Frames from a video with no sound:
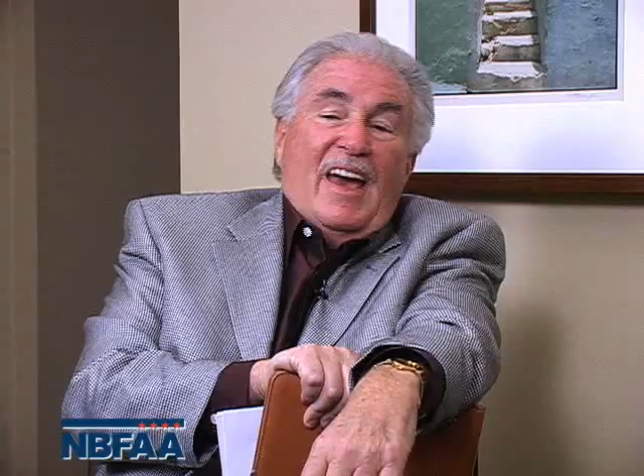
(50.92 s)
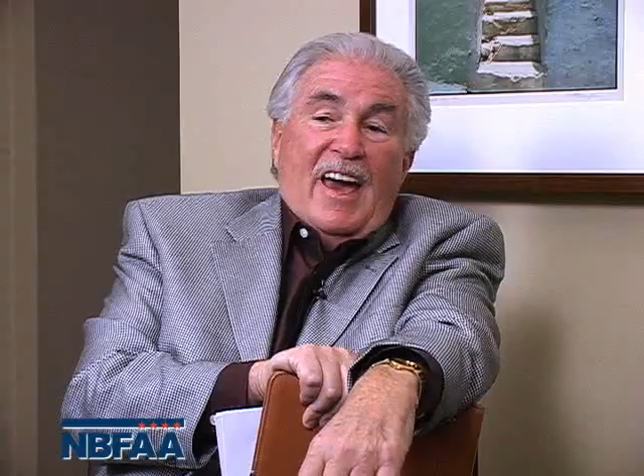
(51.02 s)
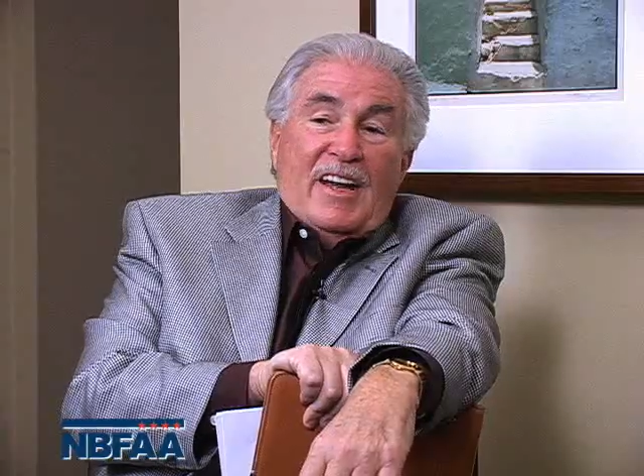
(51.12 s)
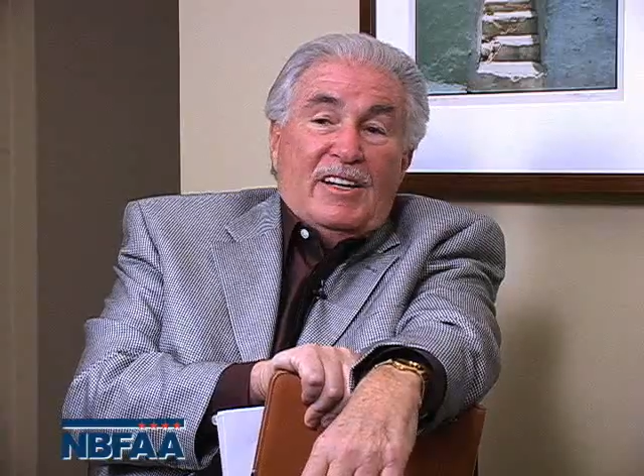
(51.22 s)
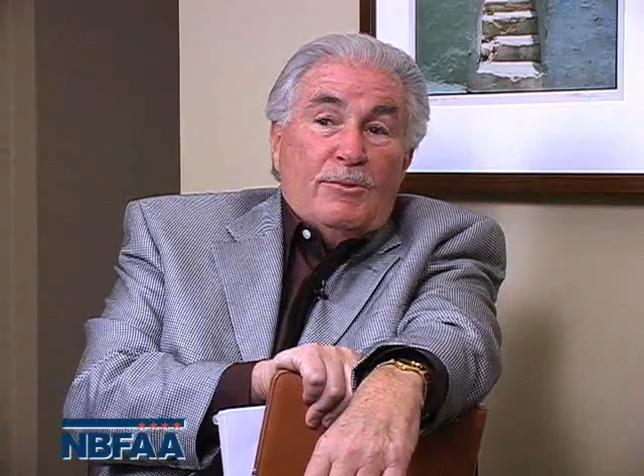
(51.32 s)

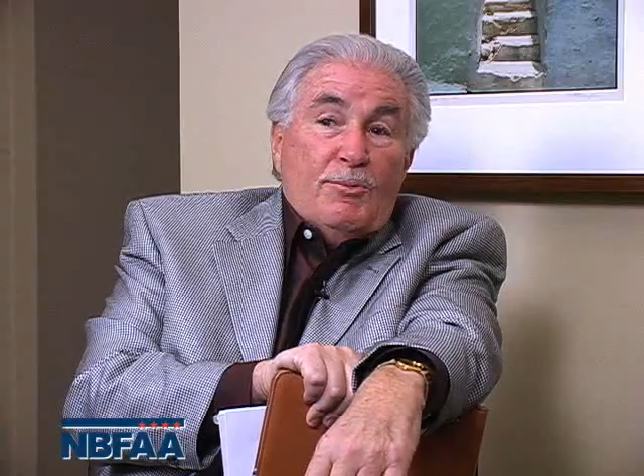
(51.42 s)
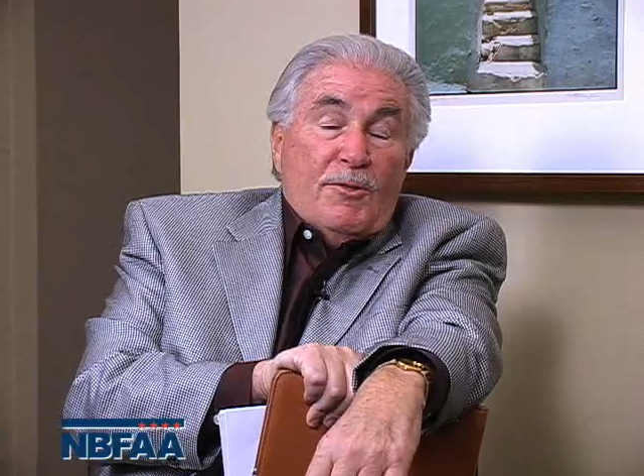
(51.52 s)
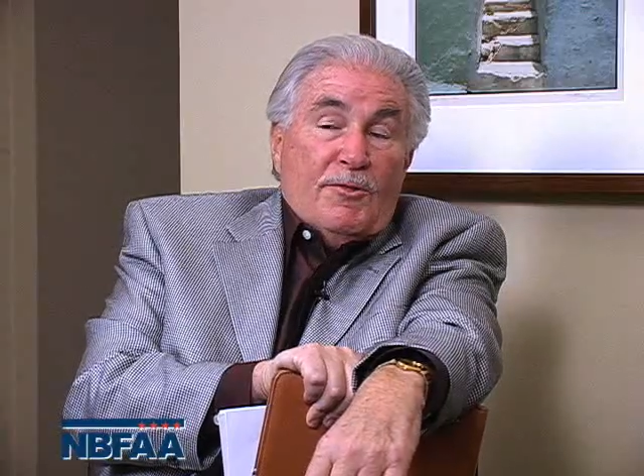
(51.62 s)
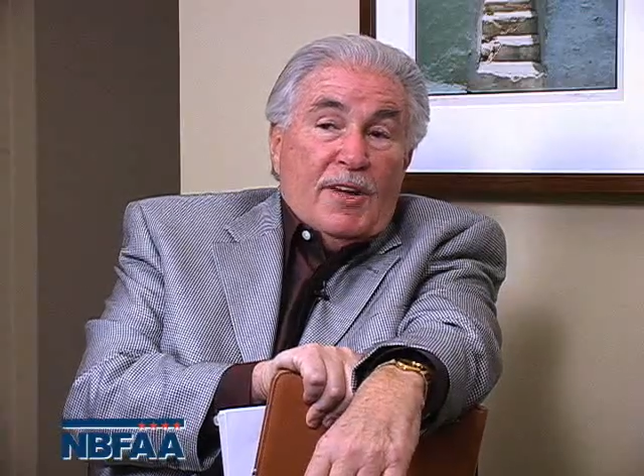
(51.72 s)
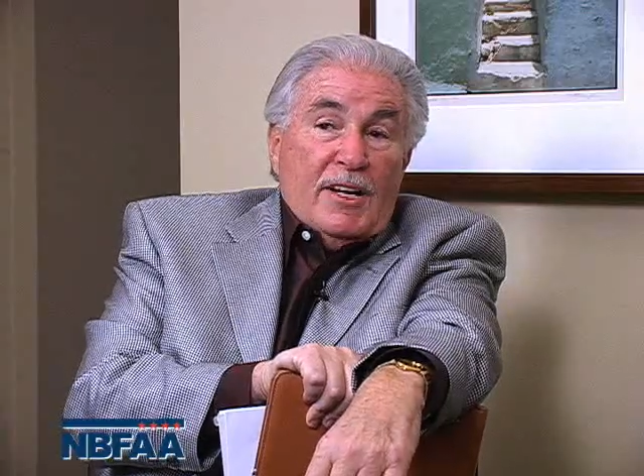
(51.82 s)
And it
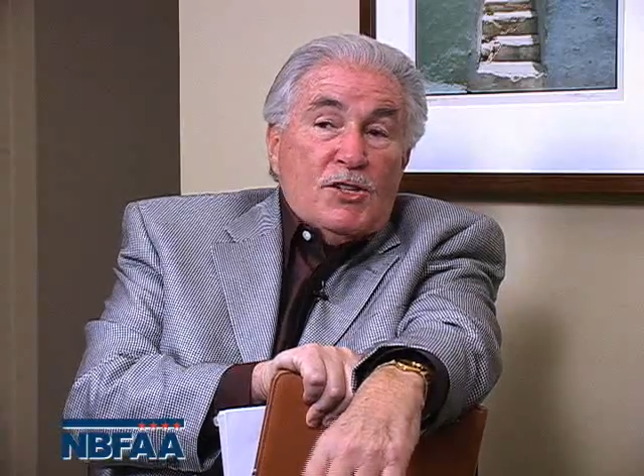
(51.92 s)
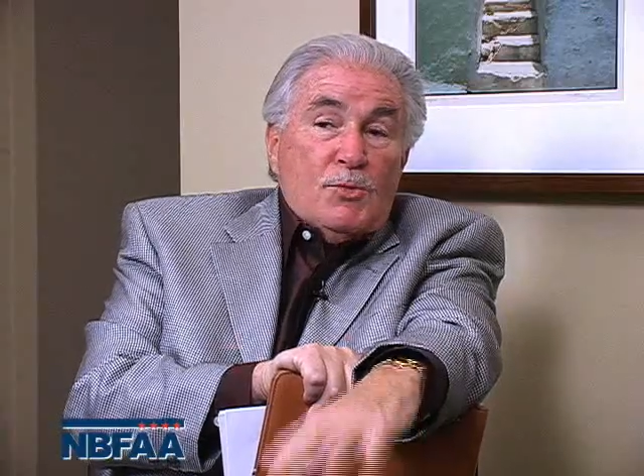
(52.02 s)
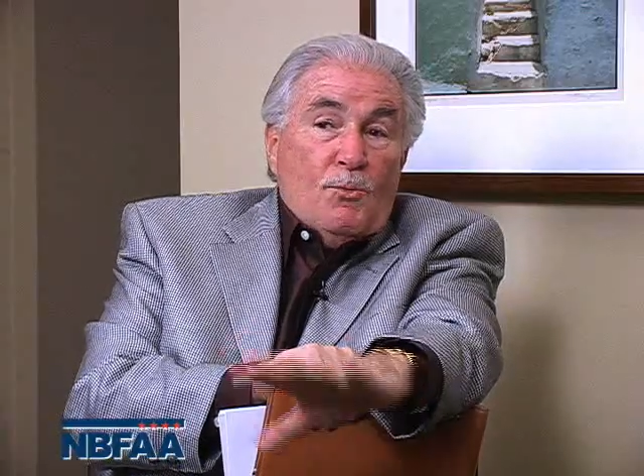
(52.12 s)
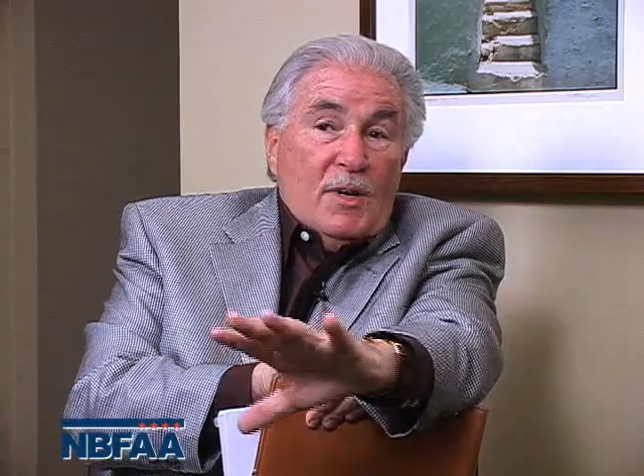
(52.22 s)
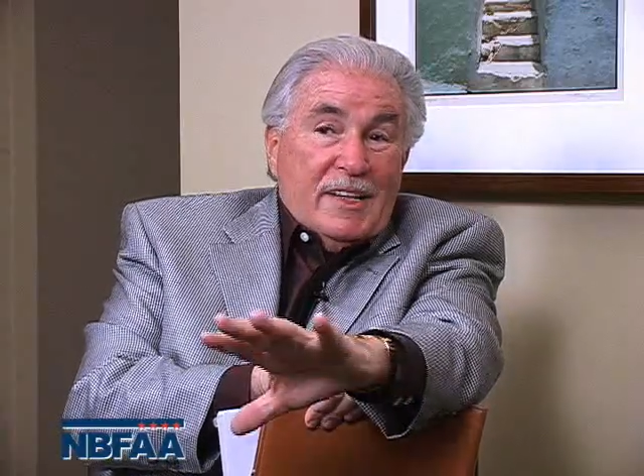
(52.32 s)
reflects
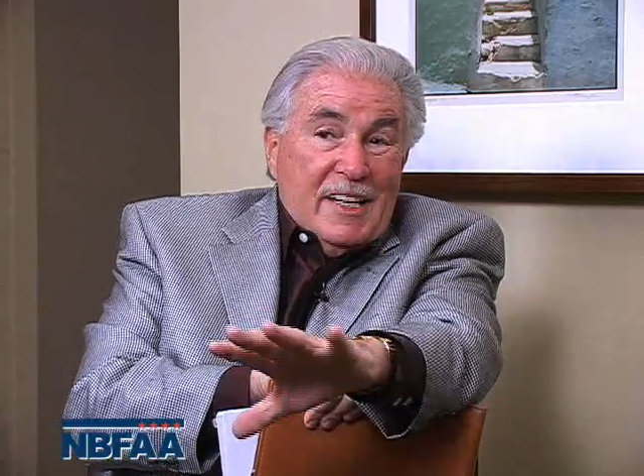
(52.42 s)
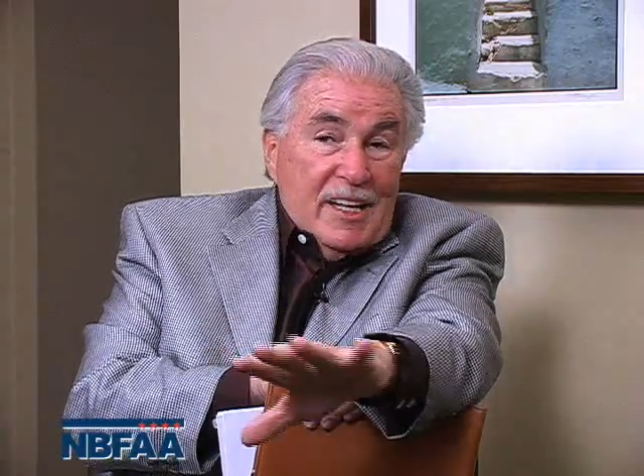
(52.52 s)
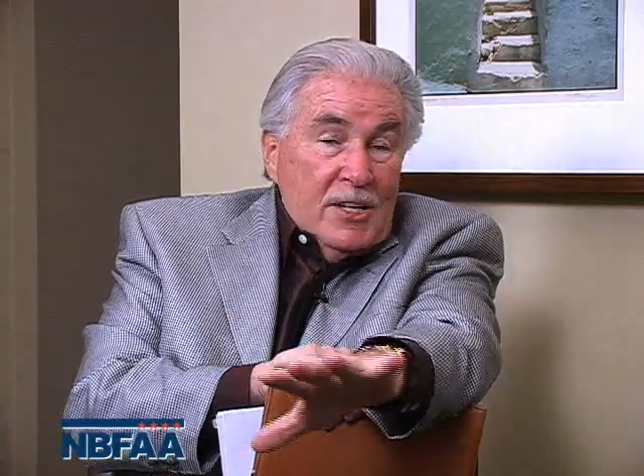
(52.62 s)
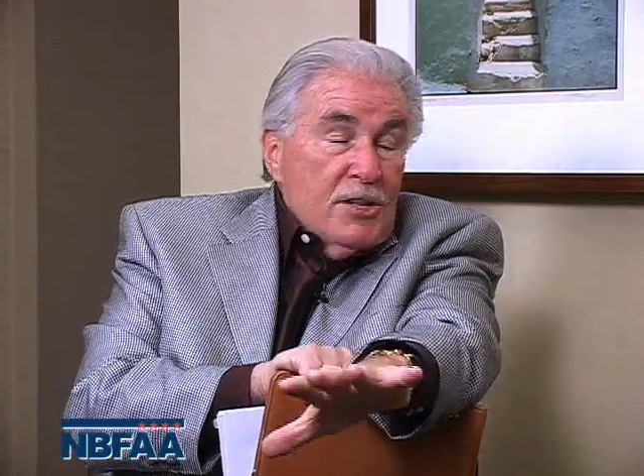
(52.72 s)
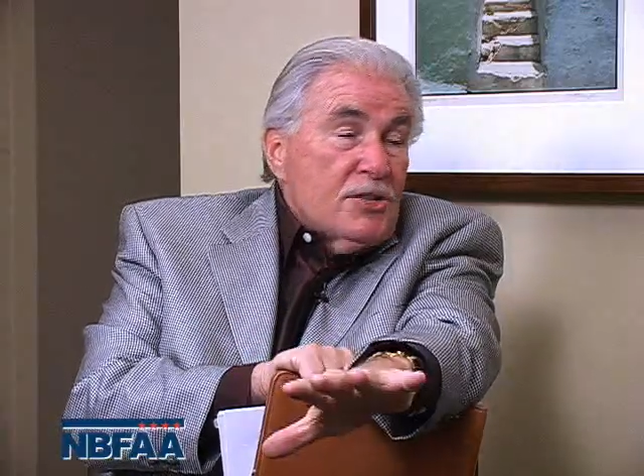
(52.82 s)
what the
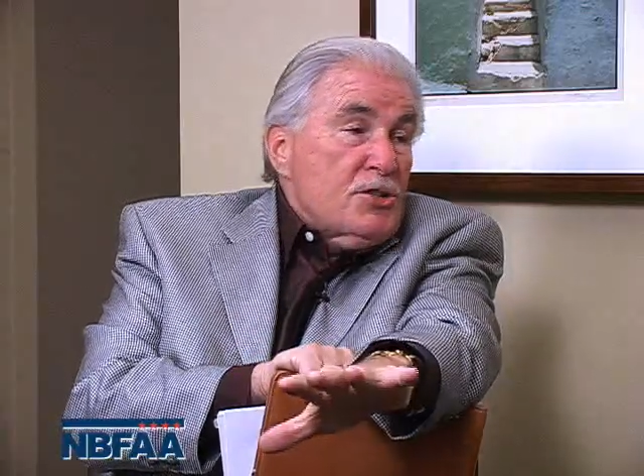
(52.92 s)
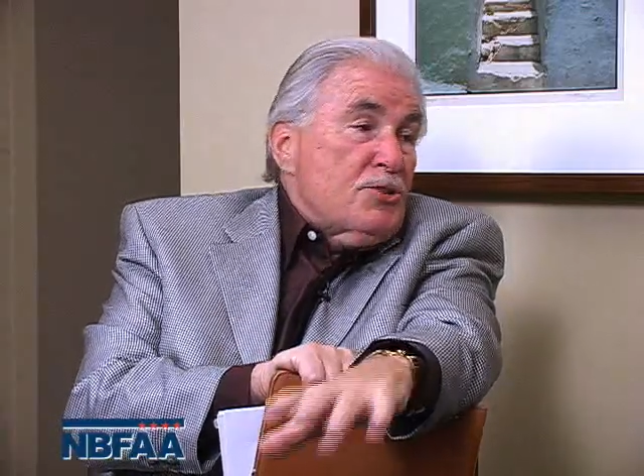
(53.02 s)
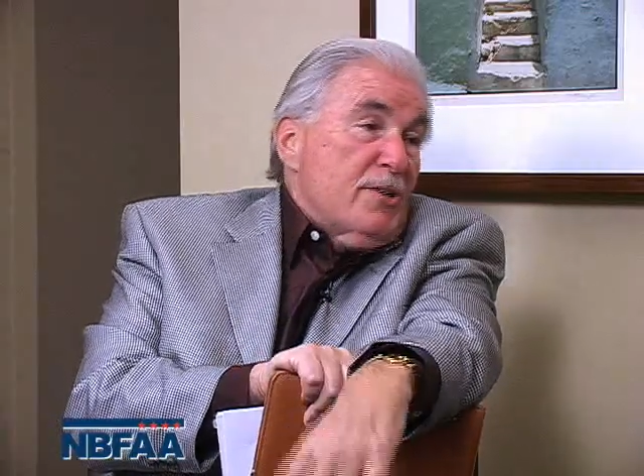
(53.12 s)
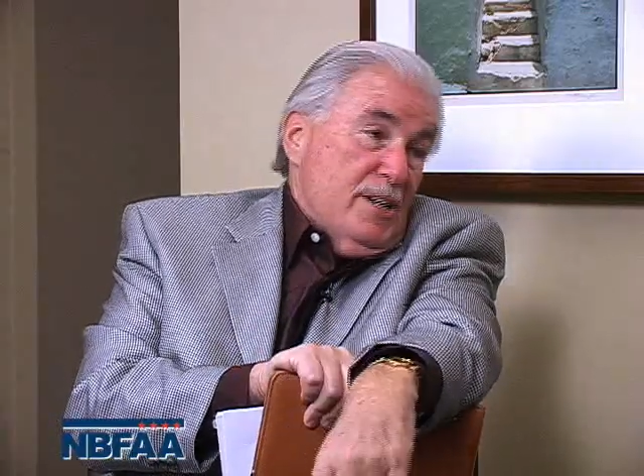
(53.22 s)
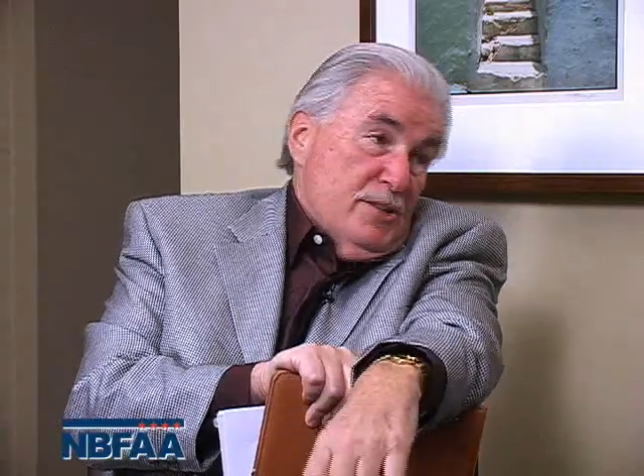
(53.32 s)

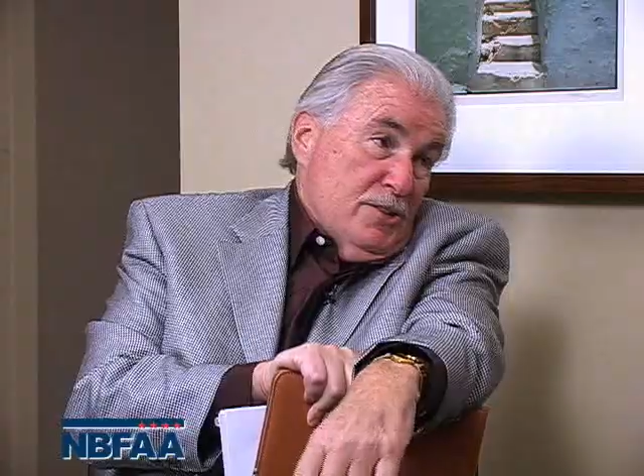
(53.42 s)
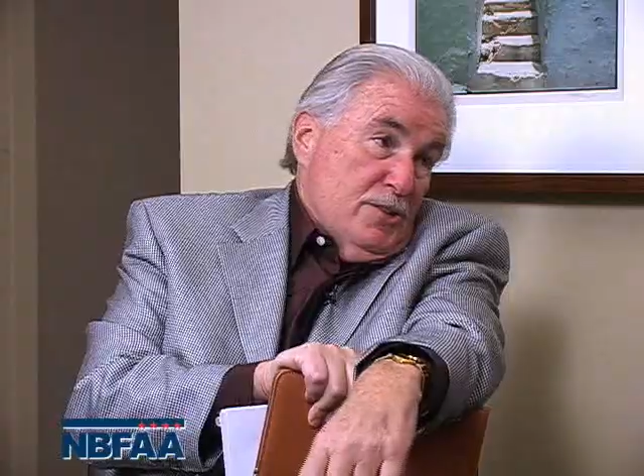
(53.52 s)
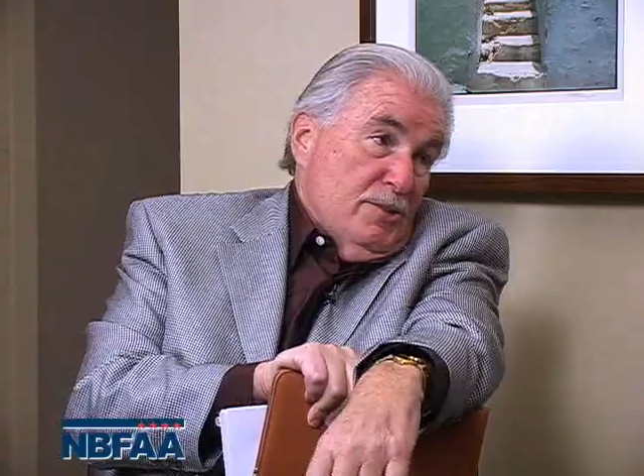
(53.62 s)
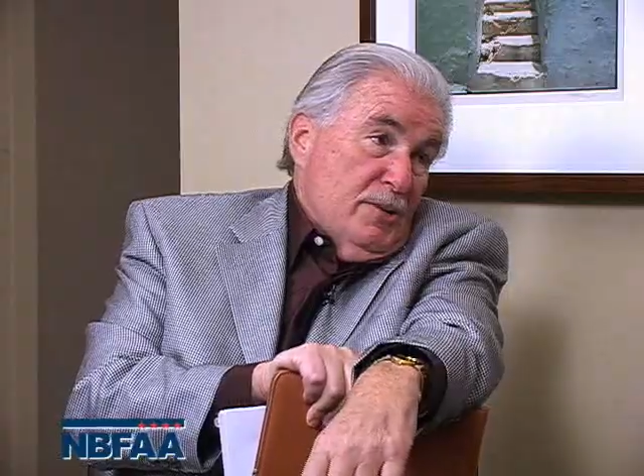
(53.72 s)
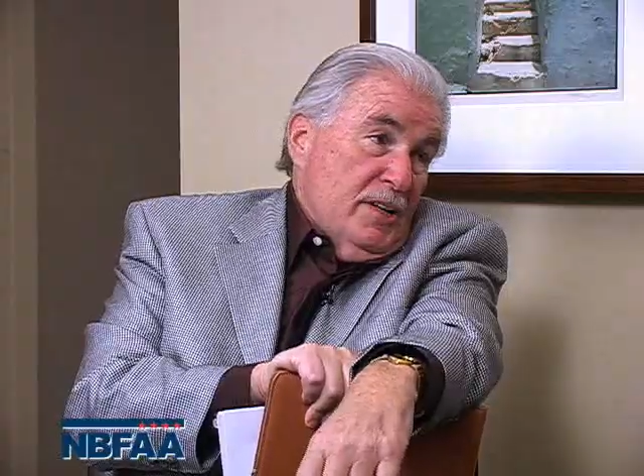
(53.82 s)
industry is
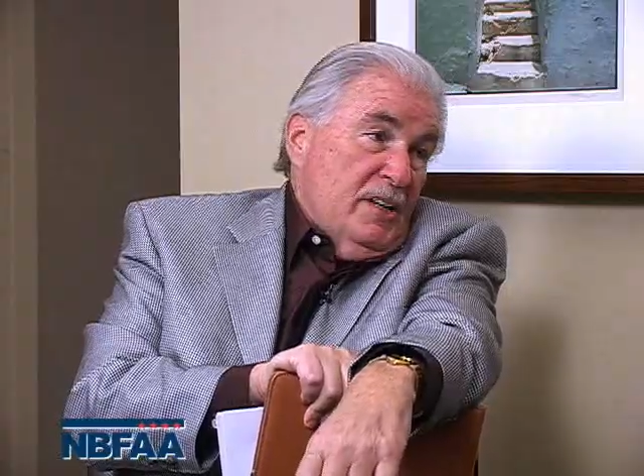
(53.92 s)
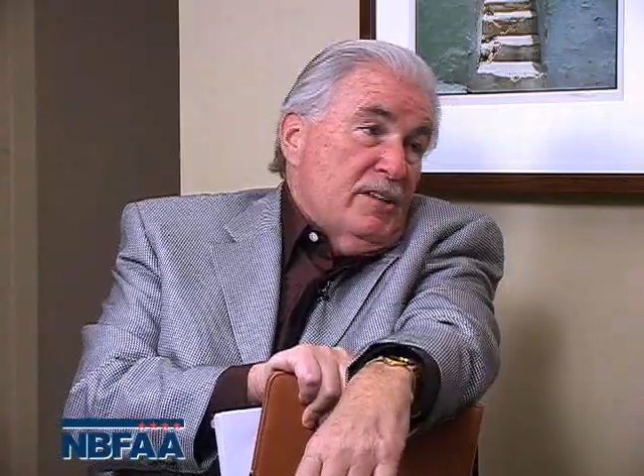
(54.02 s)
doing.